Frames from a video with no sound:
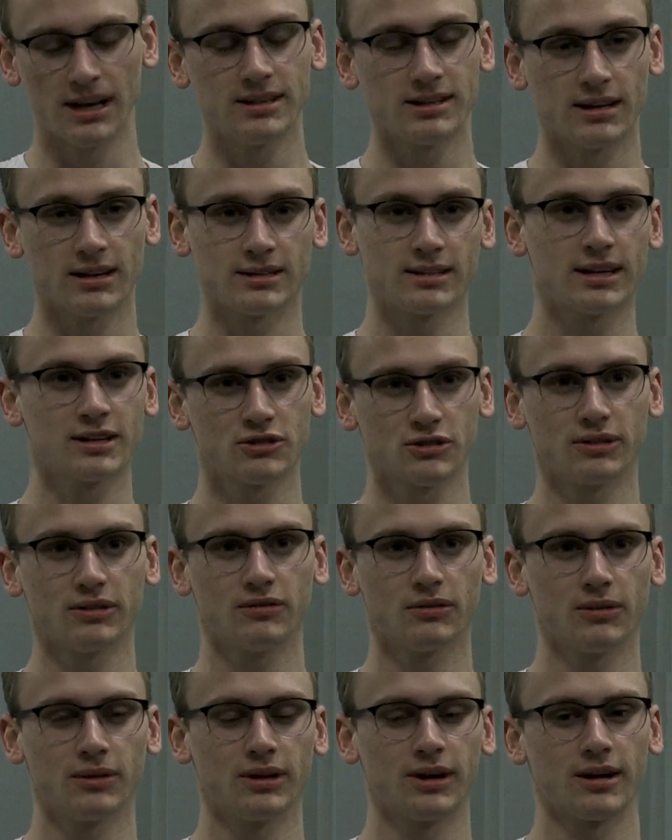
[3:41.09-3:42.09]
Essentially
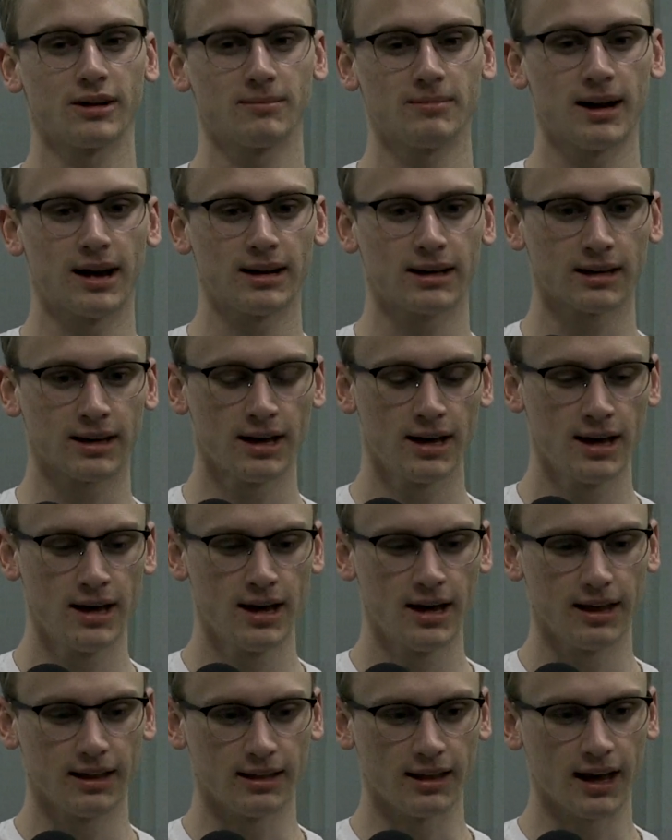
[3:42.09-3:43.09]
fully automatic.
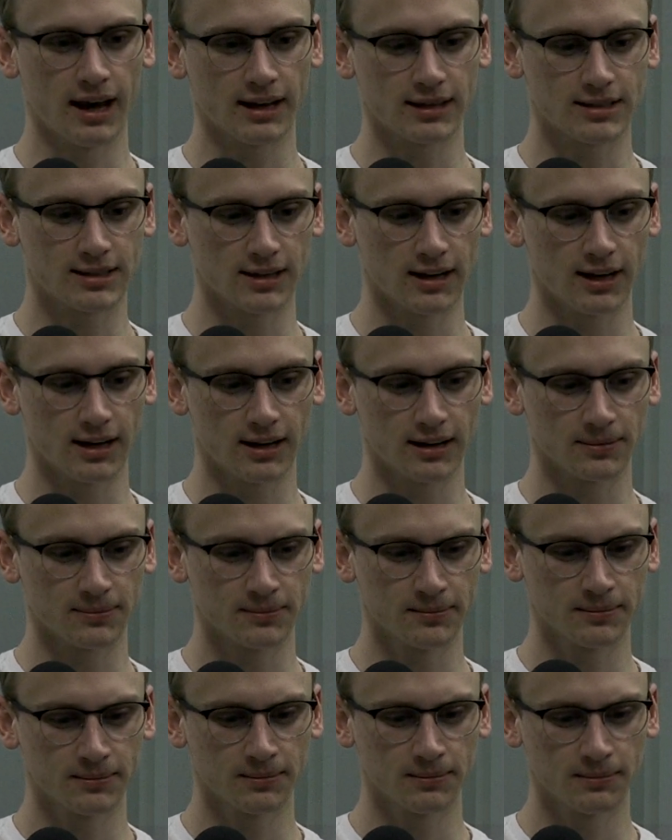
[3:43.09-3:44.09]
That,
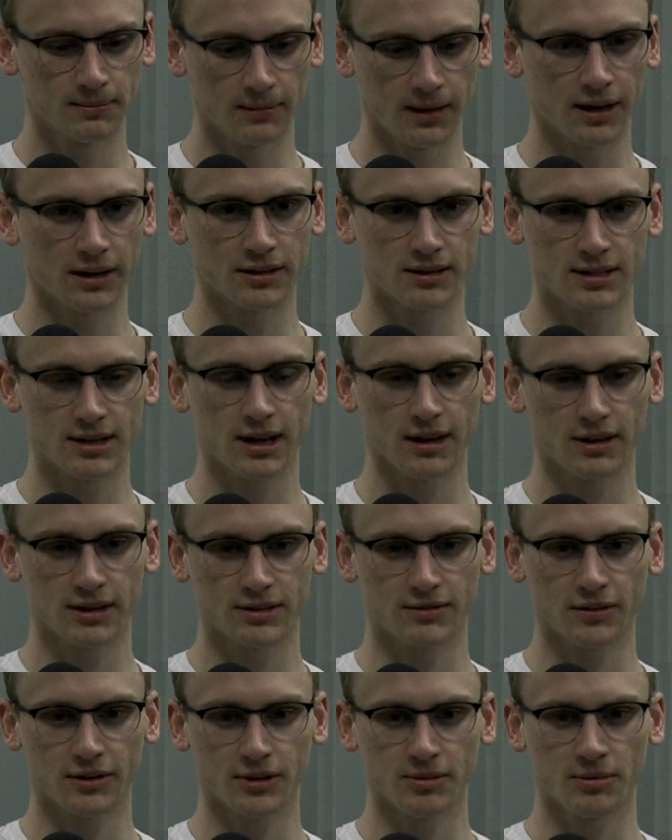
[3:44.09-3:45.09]
I could see how that's
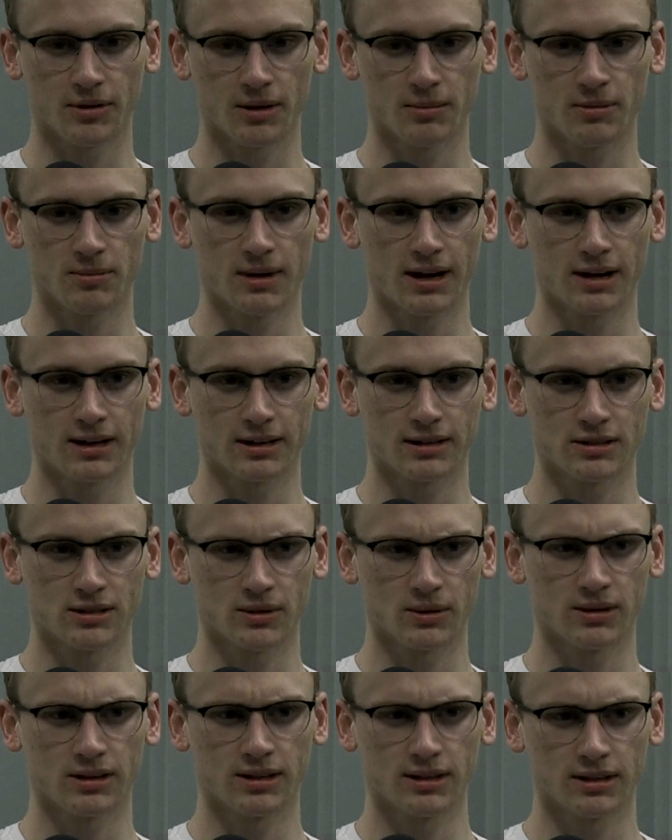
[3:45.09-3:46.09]
very problematic. And so
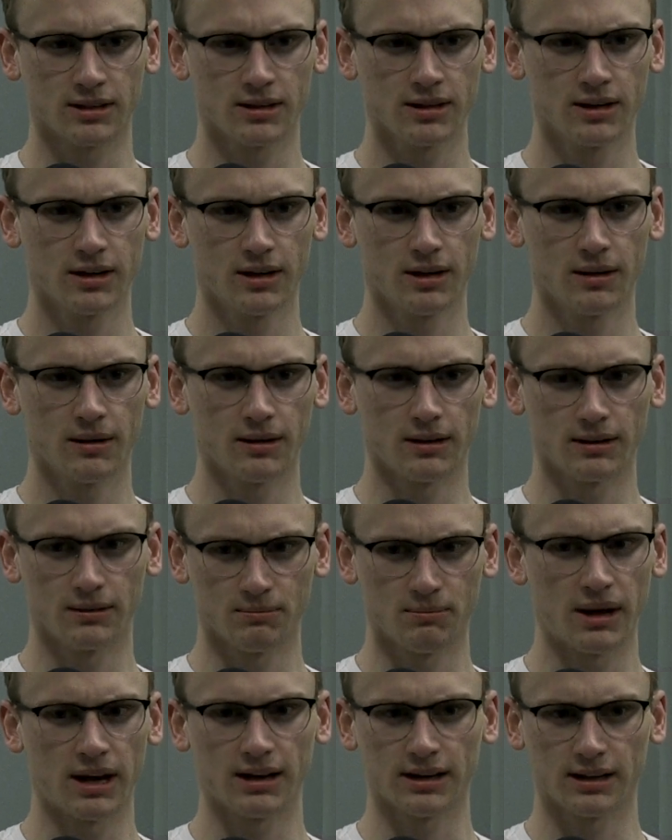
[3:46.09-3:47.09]
I think
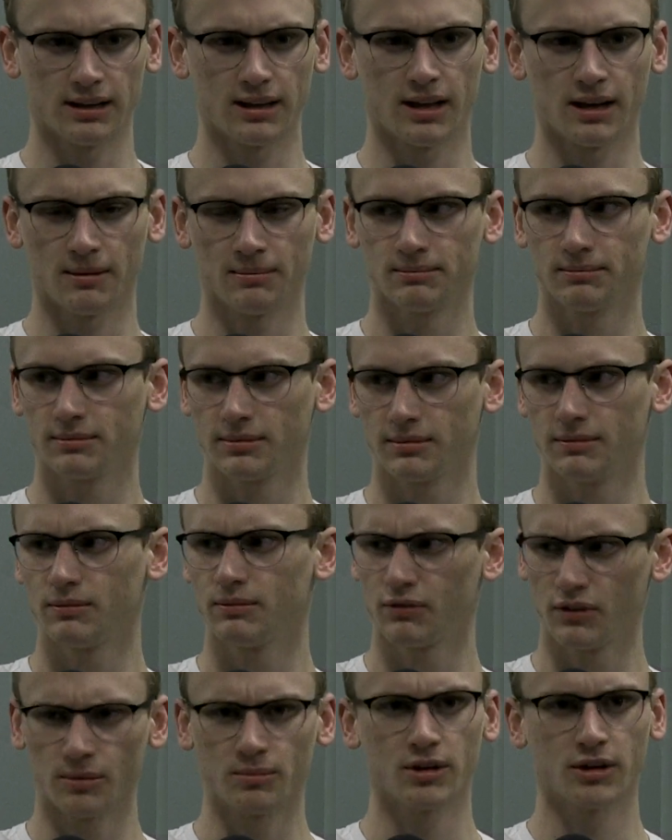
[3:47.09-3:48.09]
banning them
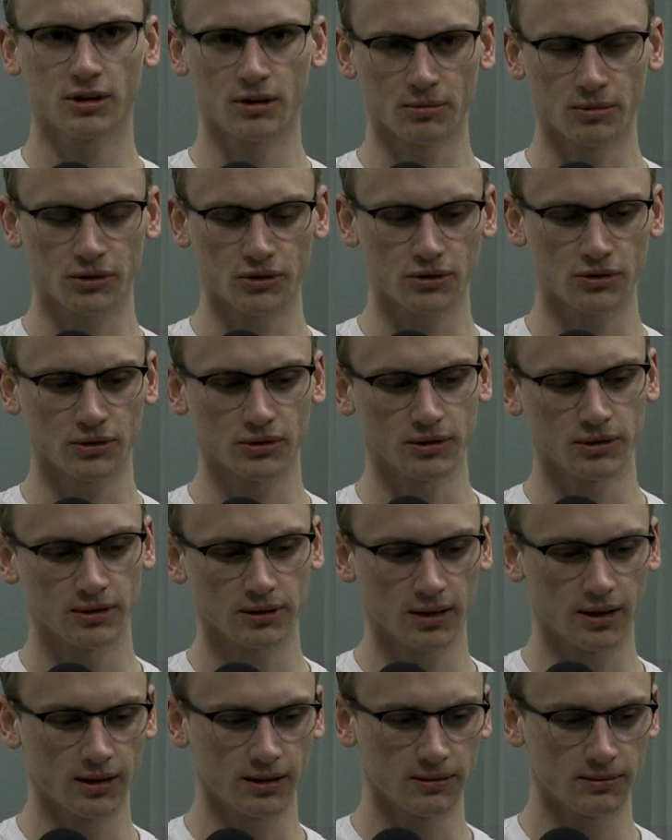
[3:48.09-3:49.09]
from the commercial
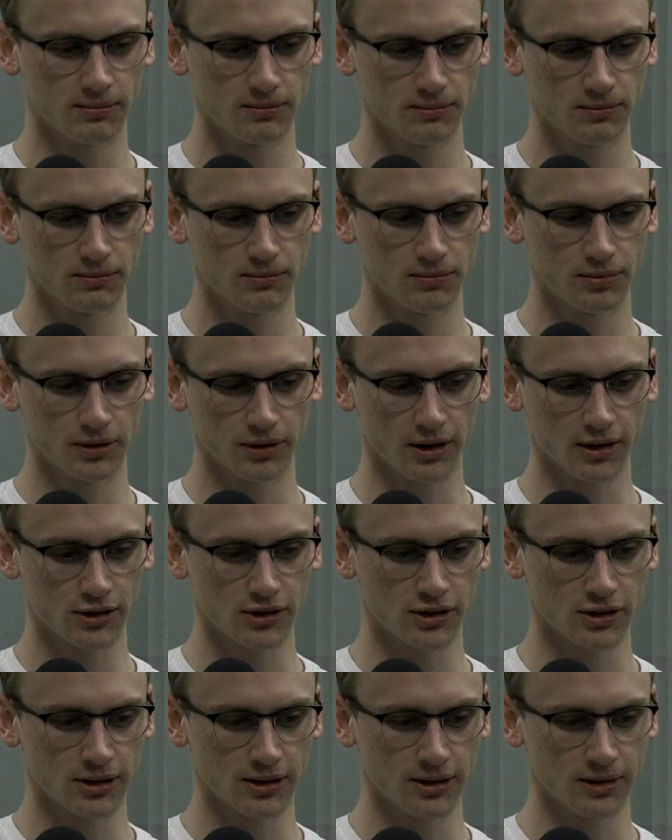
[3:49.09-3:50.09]

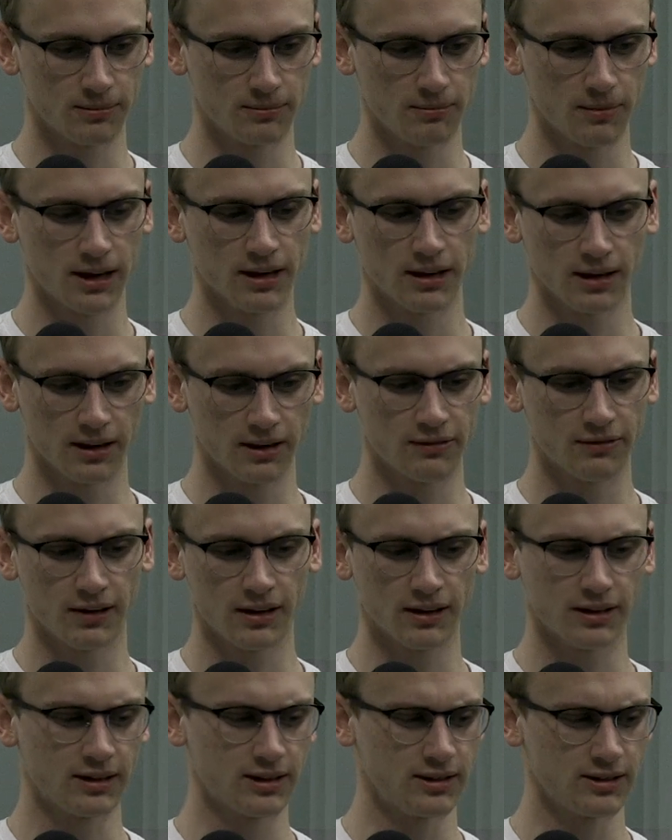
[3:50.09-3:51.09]
production and making it a
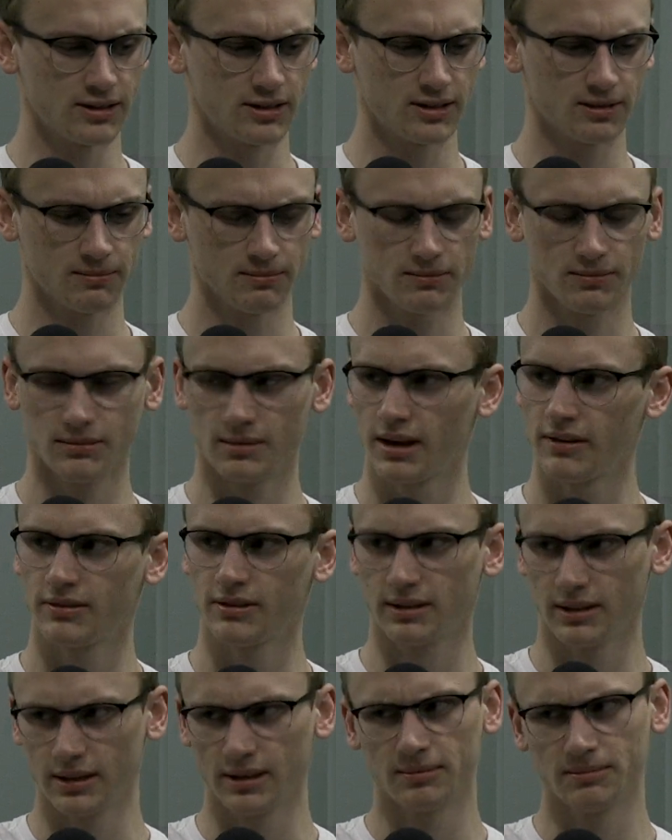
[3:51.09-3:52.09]
felony is
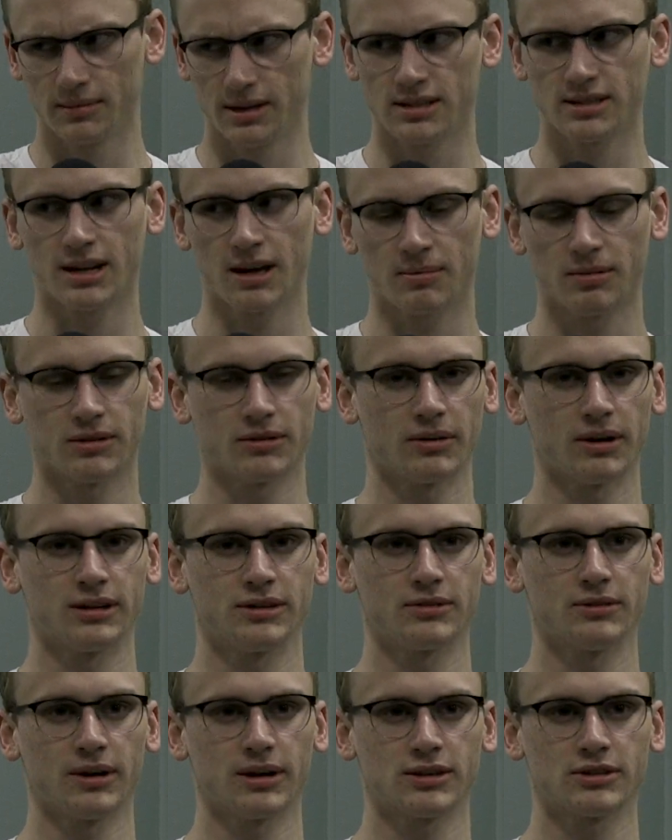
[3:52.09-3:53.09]
definitely a step in the right
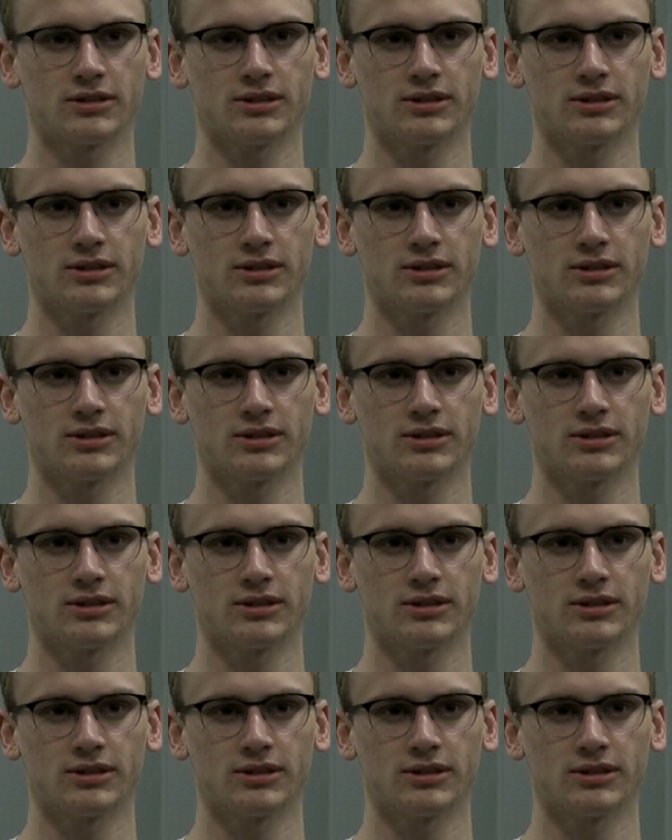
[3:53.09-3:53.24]
direction.